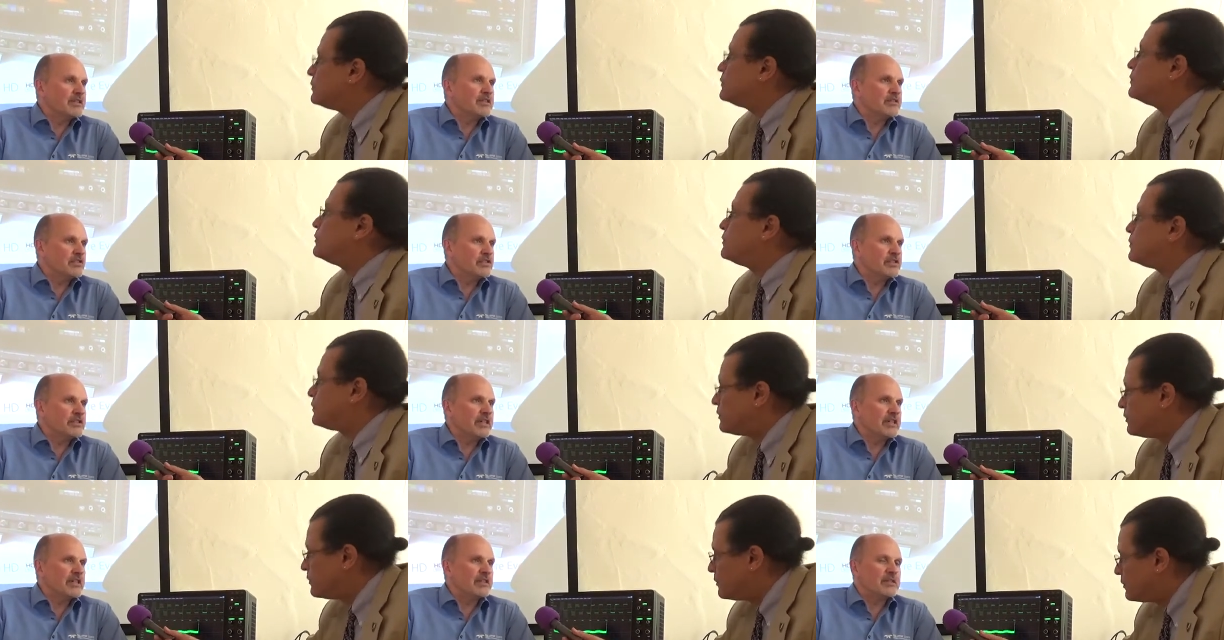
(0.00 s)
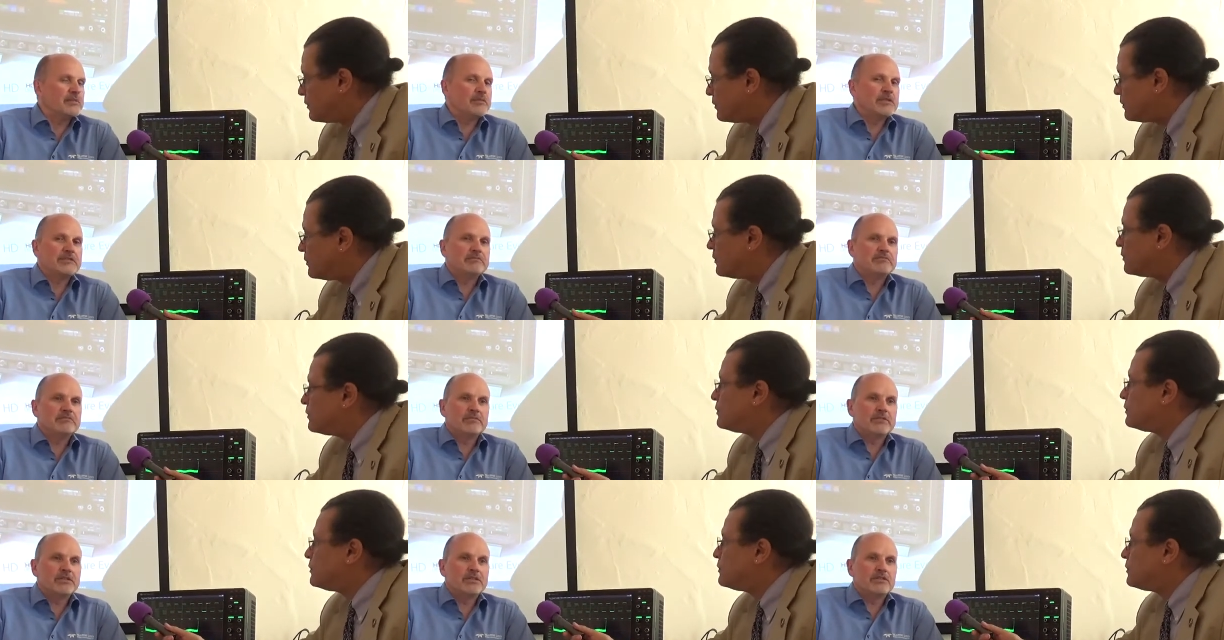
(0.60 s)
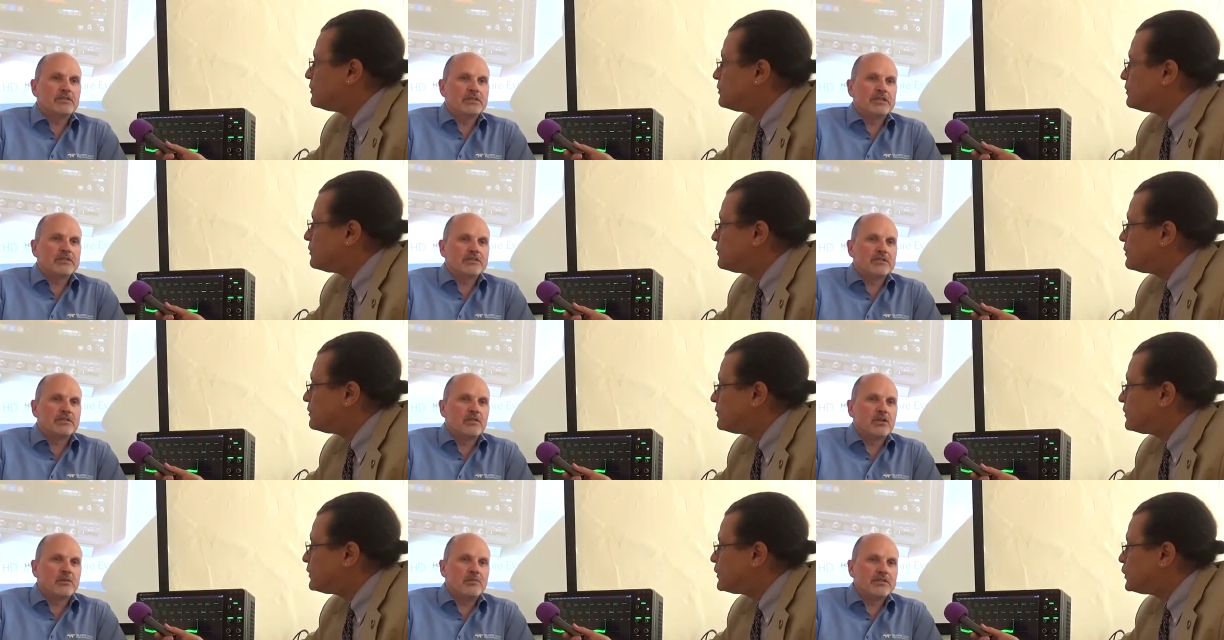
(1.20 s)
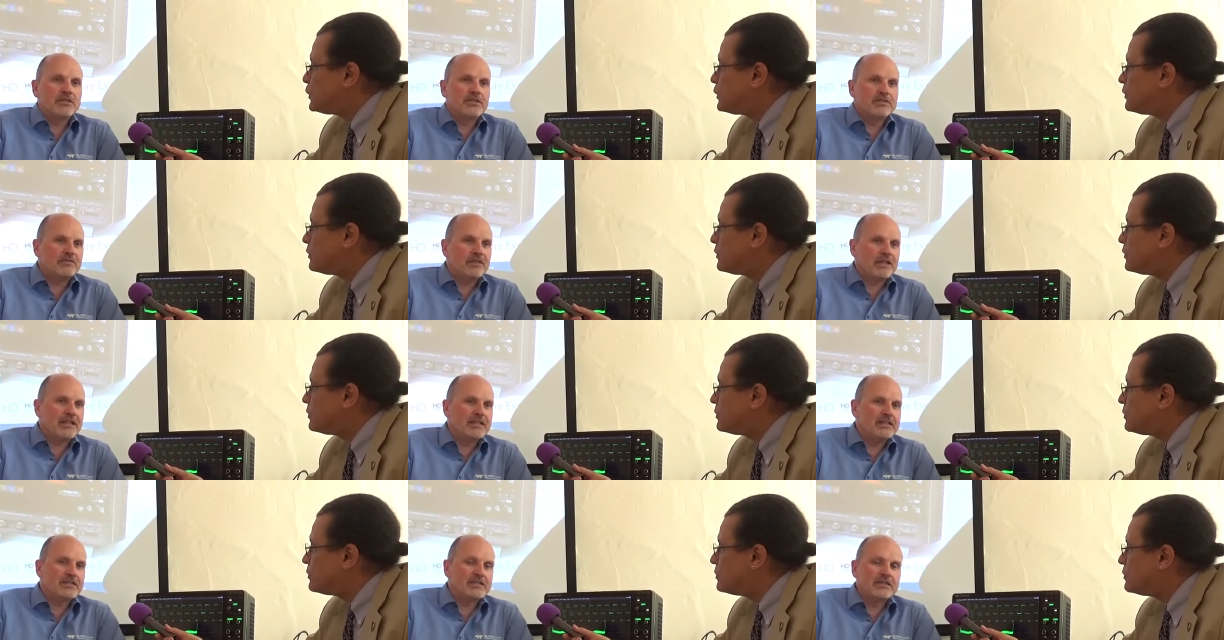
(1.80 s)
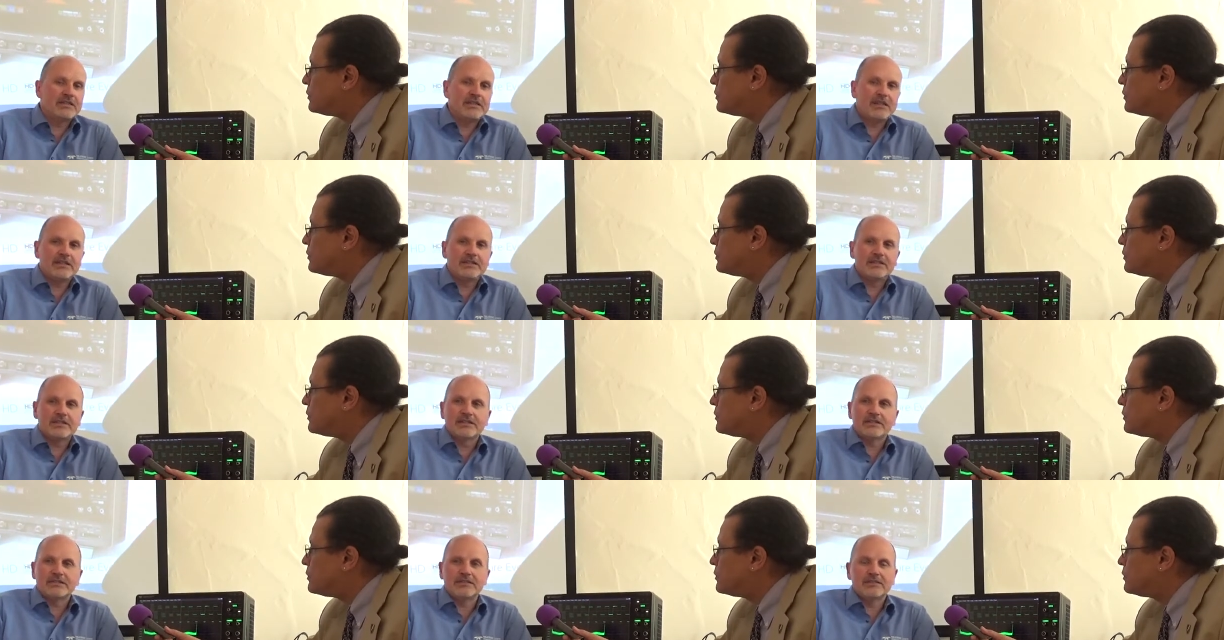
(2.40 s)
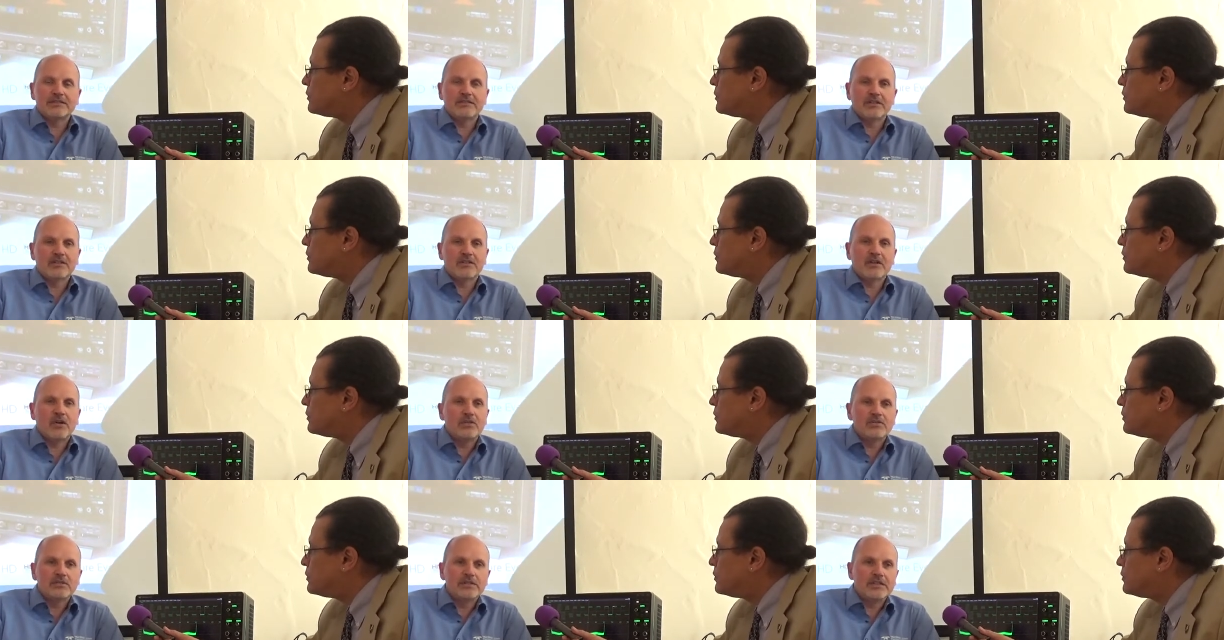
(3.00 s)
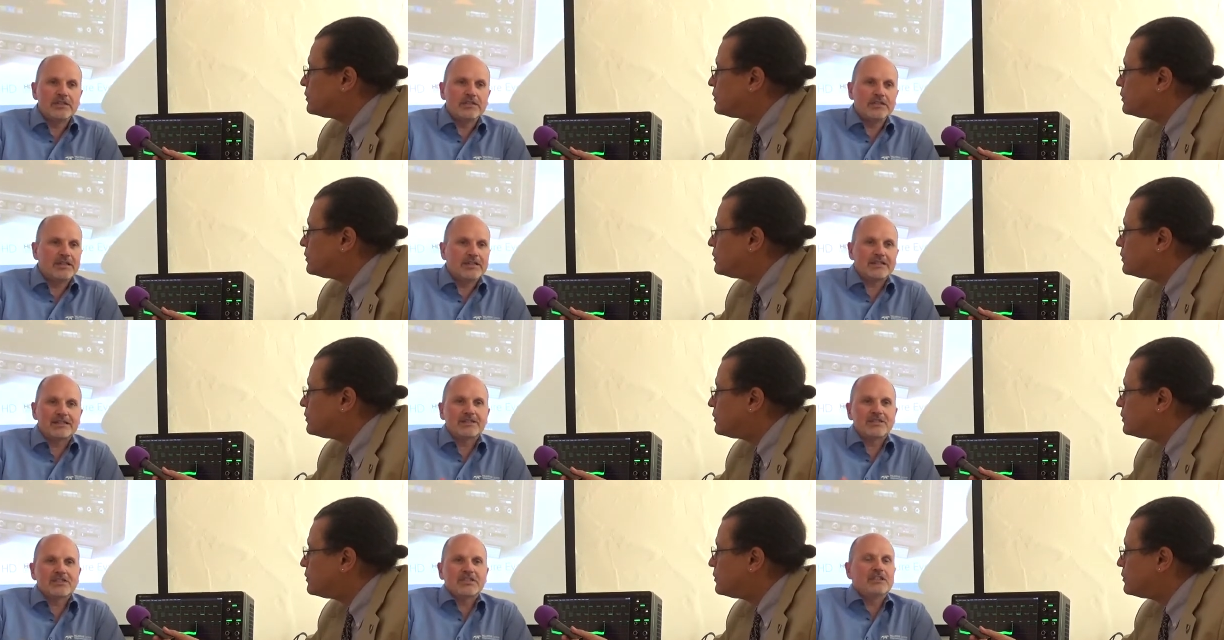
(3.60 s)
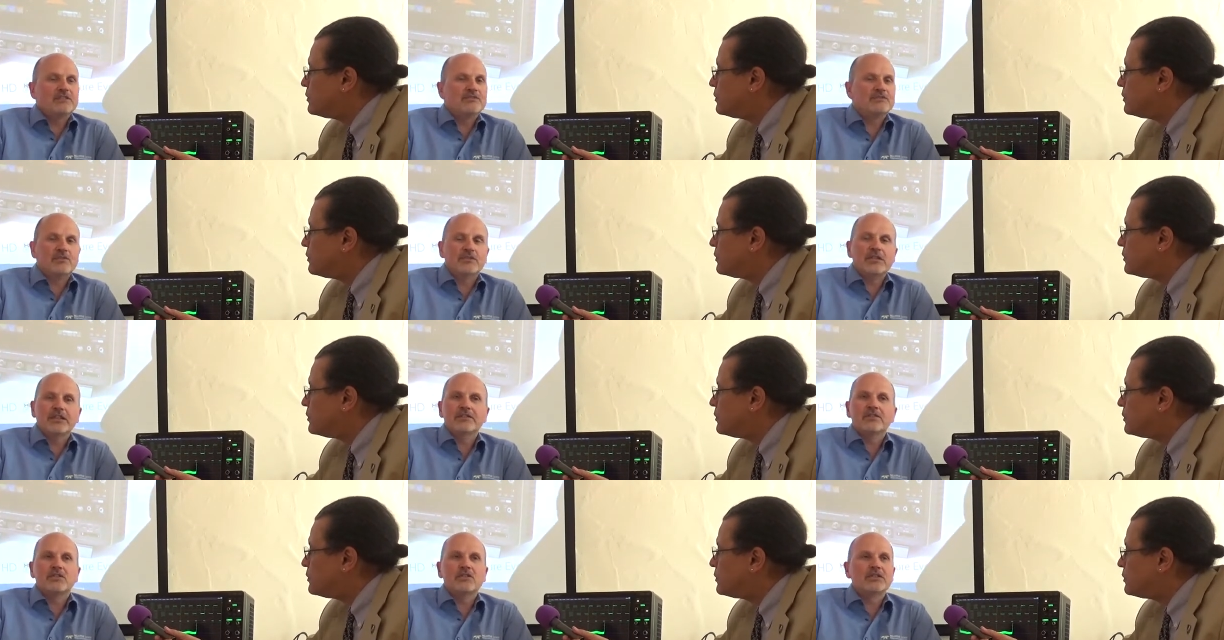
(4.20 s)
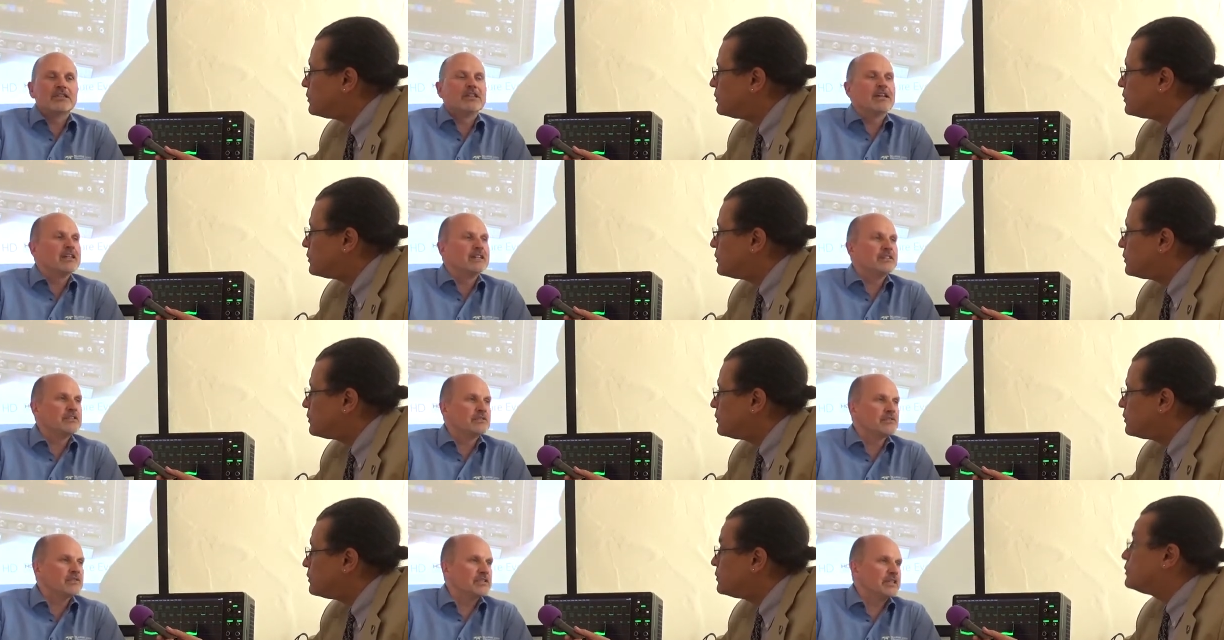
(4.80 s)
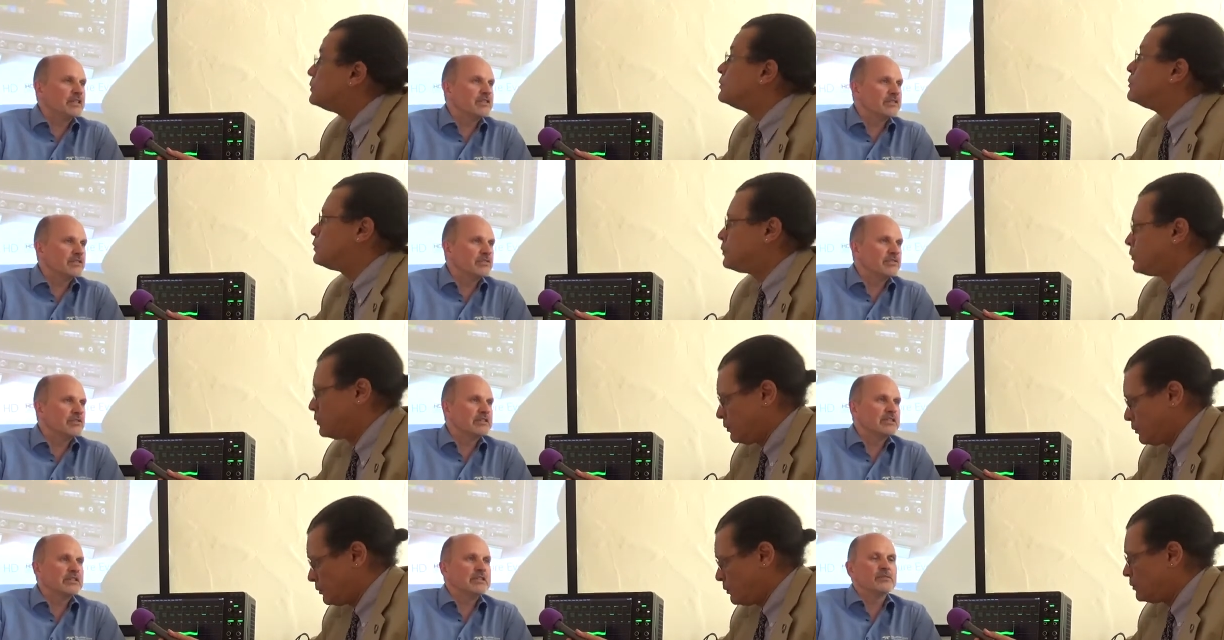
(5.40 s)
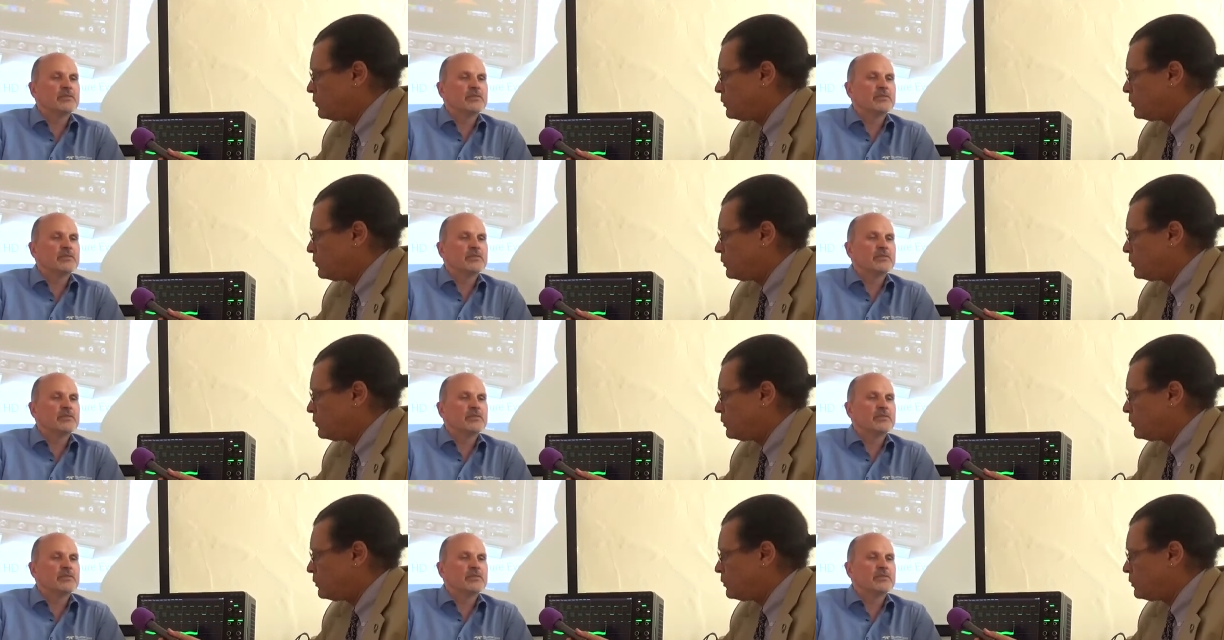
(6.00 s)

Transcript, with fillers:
Speaker 1: like you said, I mean, when you look at the normal device, it has not only like a cell phone, it has all kinds of sensors.